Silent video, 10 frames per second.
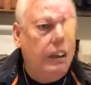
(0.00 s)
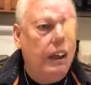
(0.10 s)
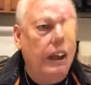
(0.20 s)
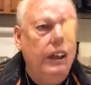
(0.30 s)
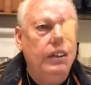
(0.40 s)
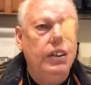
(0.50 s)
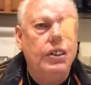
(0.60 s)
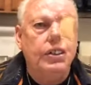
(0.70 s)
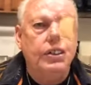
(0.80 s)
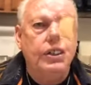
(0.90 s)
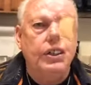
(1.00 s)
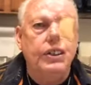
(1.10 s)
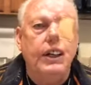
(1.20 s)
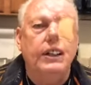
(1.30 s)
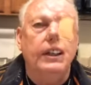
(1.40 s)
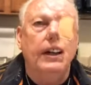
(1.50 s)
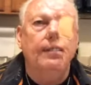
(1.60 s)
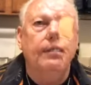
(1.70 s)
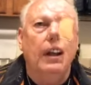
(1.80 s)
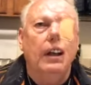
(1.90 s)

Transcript: Now he just said to them,